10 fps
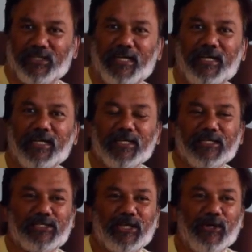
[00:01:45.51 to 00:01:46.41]
right?
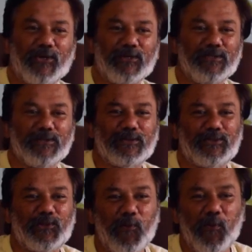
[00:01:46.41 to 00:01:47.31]
So
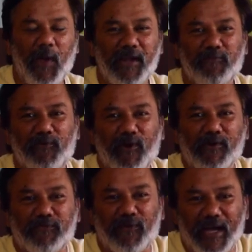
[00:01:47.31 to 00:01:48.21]
to wait
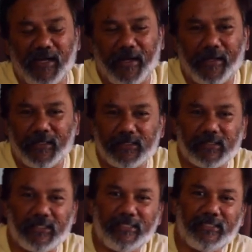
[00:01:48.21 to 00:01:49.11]
for 5
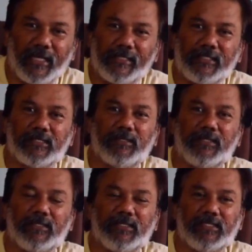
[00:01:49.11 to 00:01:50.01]
days, it just
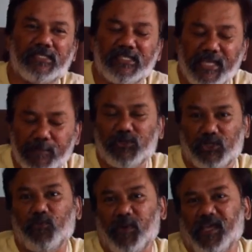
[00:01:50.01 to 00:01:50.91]

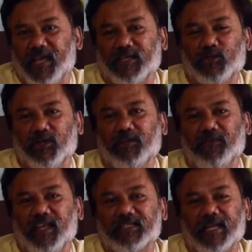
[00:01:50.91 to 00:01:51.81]
seems to me as though
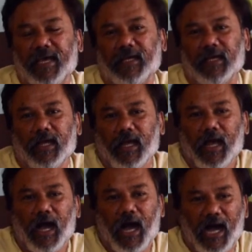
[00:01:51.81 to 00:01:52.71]
it feels like
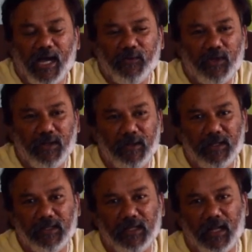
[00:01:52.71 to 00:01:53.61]
I
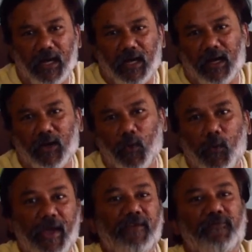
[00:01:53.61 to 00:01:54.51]

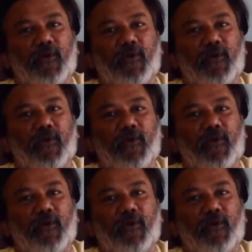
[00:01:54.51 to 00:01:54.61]
will wait